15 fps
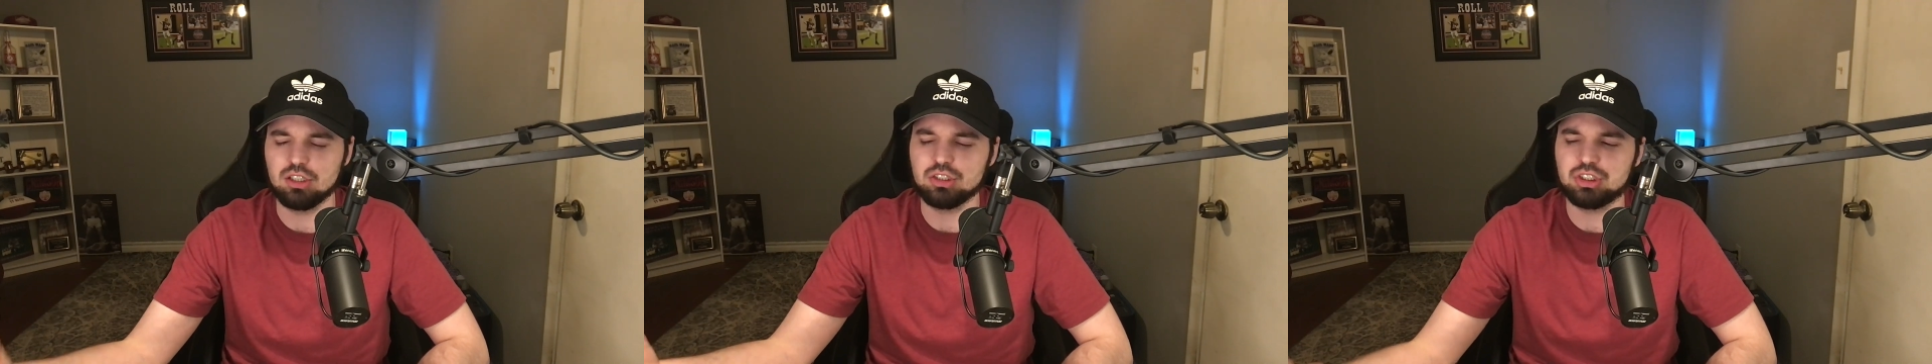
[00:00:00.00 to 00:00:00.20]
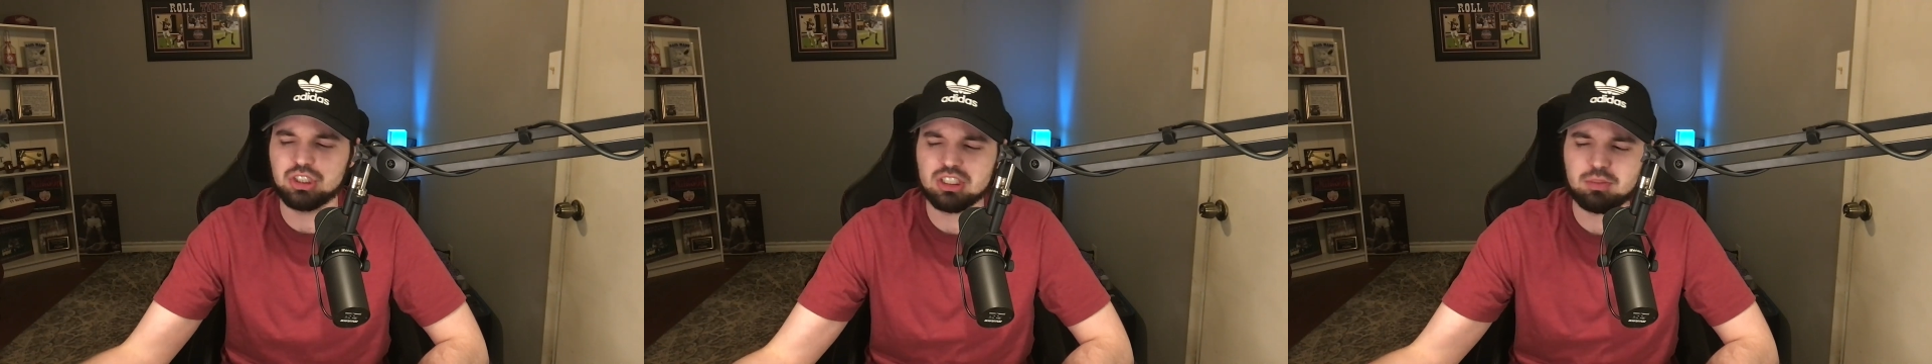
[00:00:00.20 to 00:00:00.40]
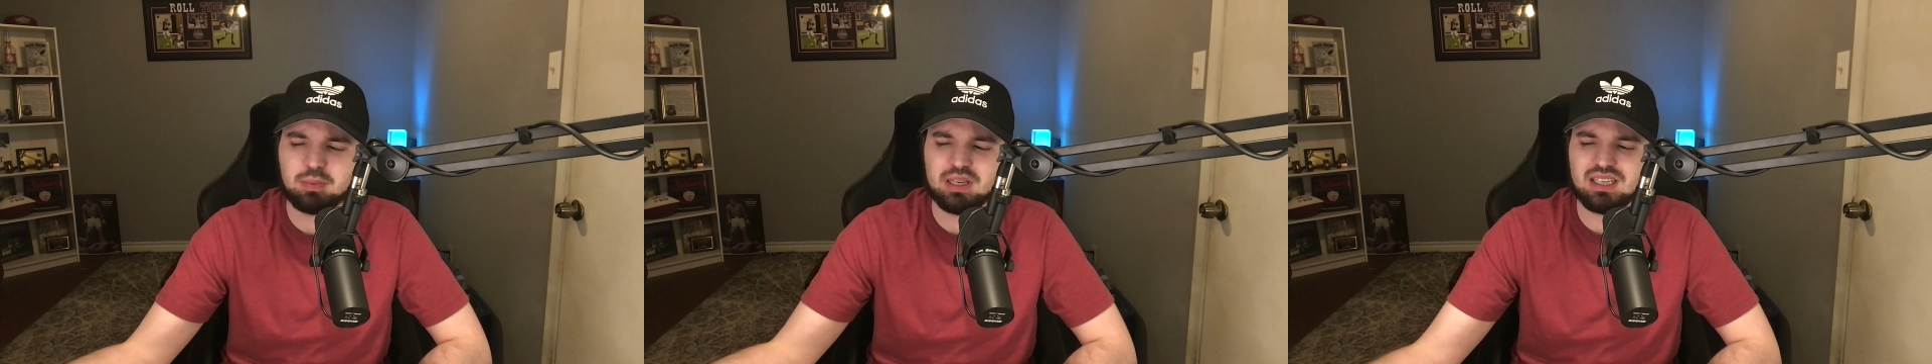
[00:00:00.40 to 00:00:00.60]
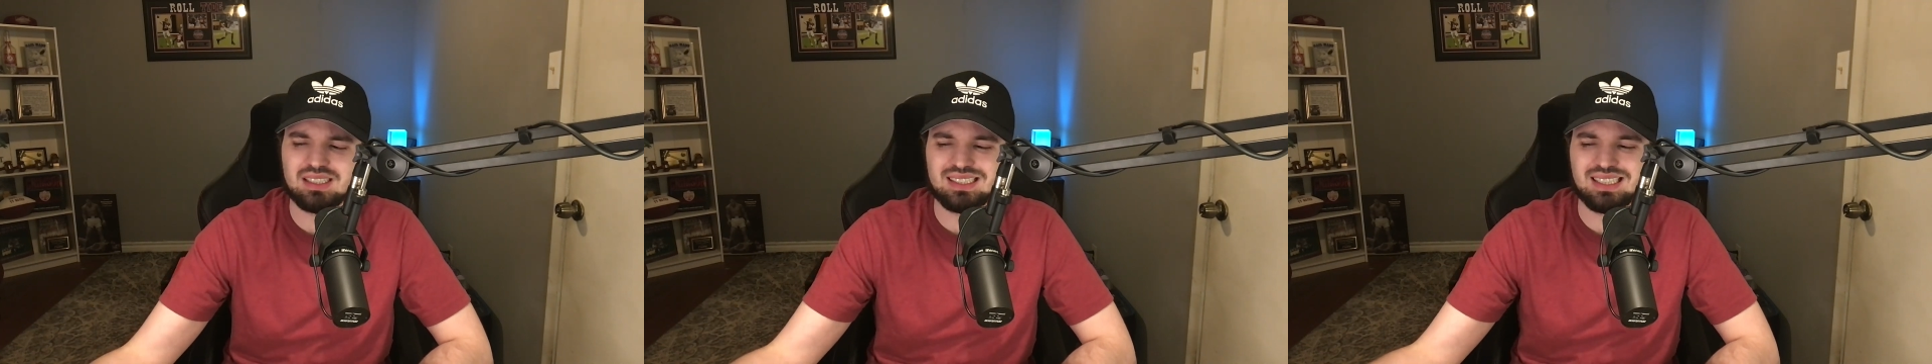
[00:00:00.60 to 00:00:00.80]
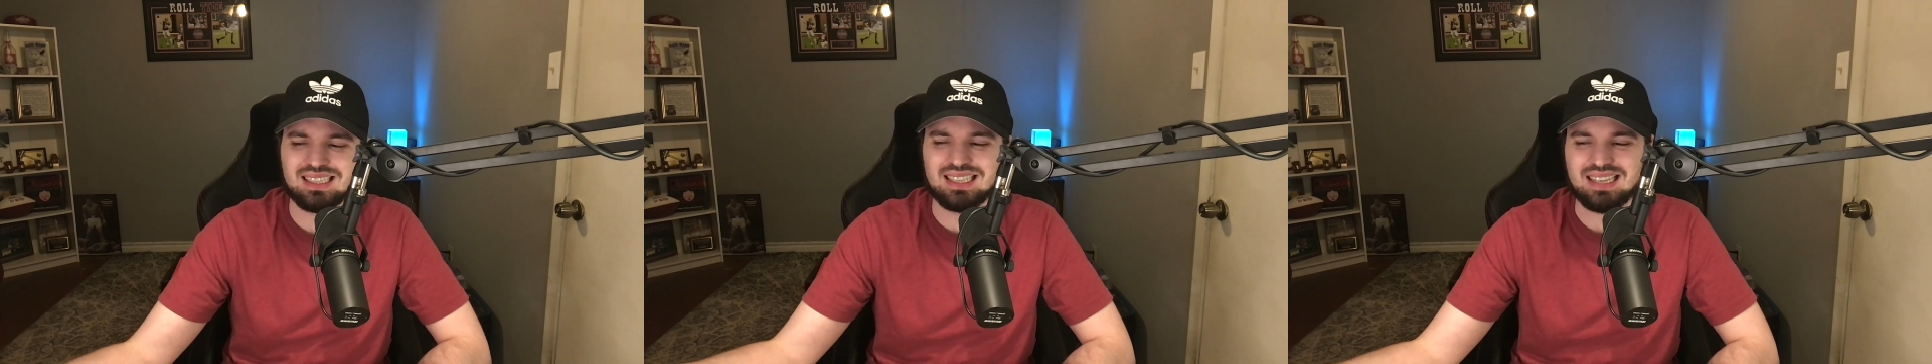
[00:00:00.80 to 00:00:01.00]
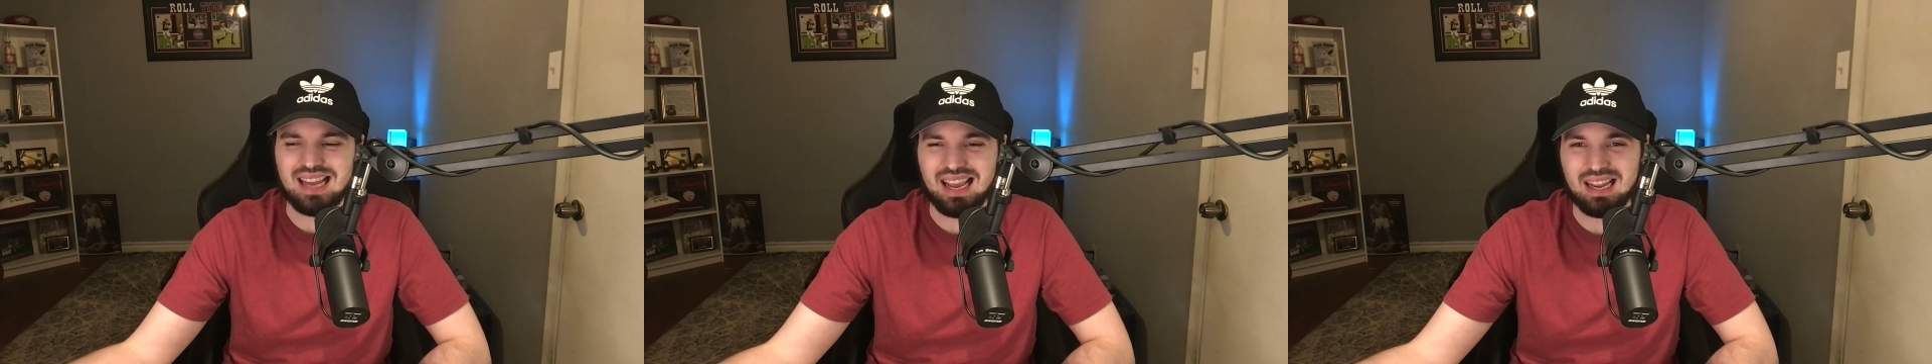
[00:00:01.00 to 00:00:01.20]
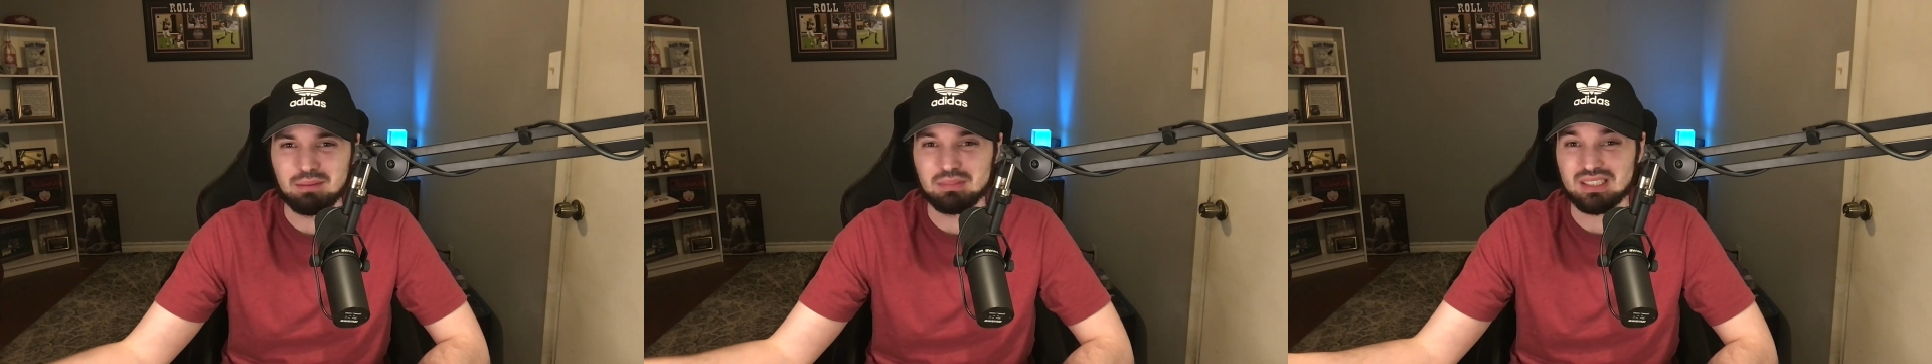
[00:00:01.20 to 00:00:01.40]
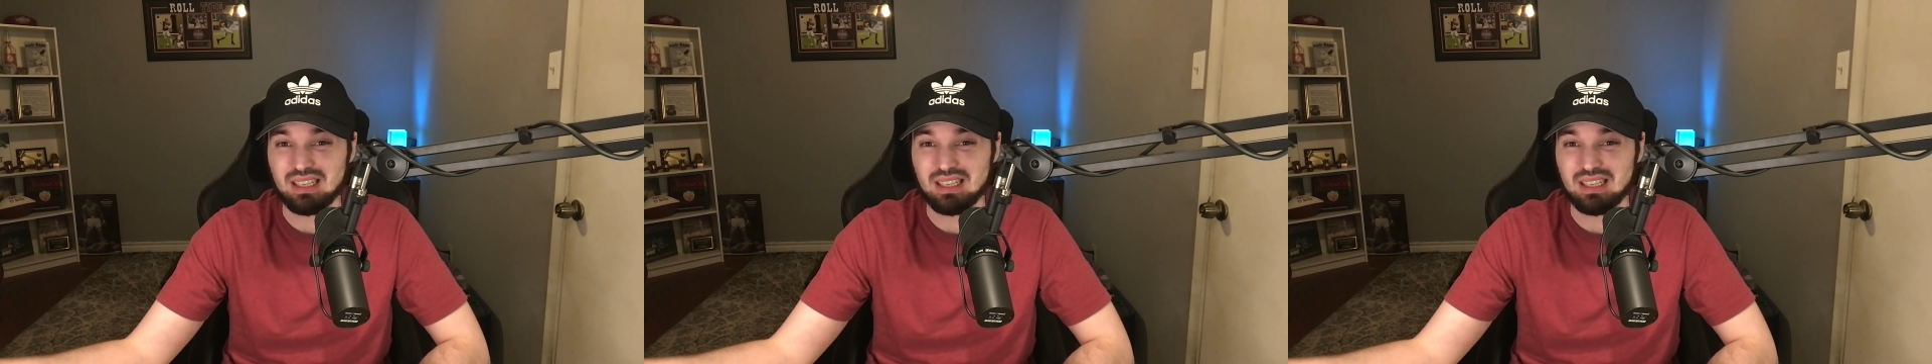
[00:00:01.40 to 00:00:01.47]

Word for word: just because of the names